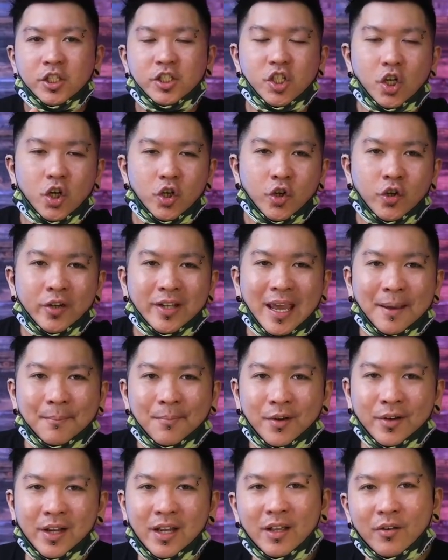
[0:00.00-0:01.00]
So don't get
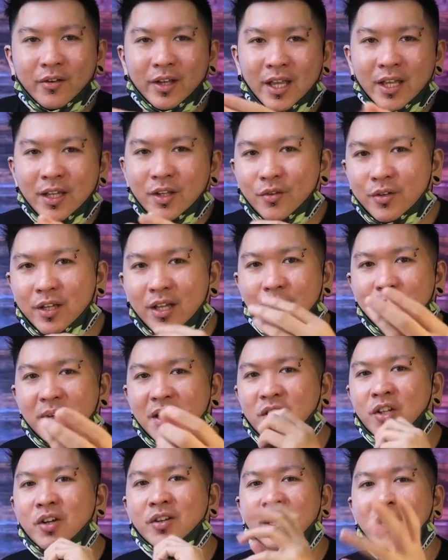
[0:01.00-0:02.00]
boring, okay? You hear
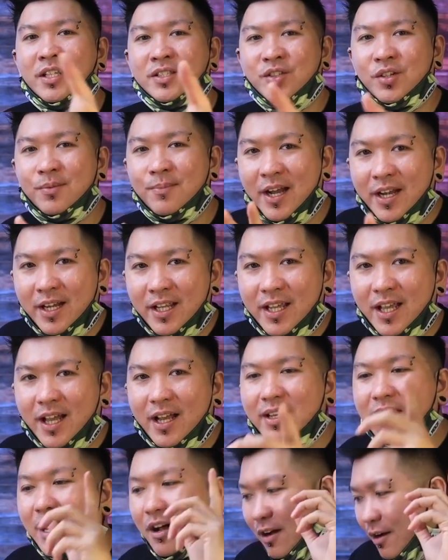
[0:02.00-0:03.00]
me talking so many.
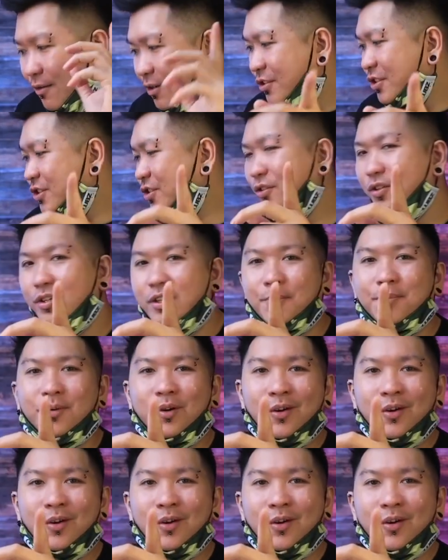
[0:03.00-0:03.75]
Now I want to show you the